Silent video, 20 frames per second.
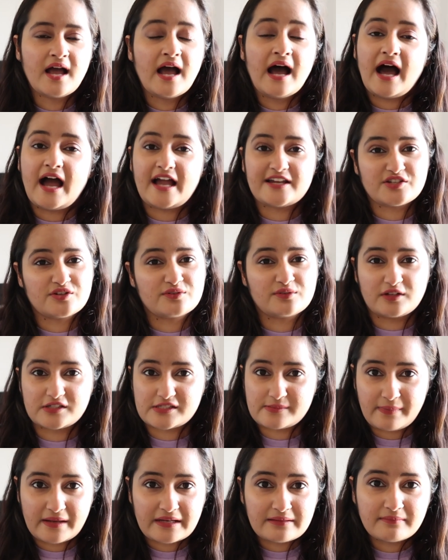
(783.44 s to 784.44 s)
I should not
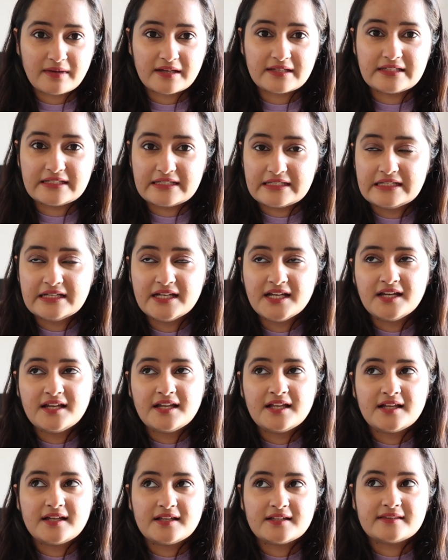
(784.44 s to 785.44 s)
spend
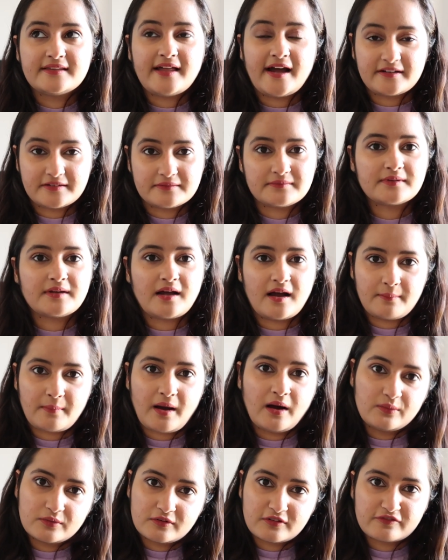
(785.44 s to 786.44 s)
that
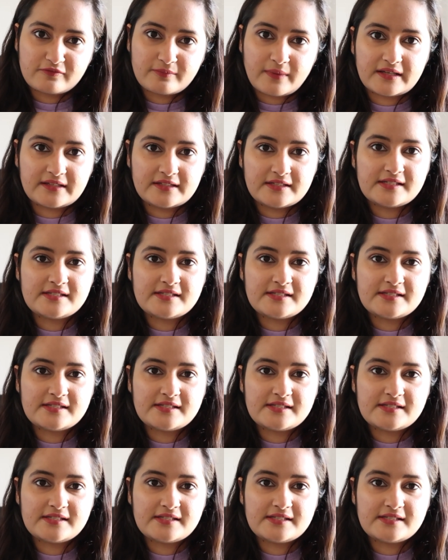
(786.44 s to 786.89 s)
amount of money.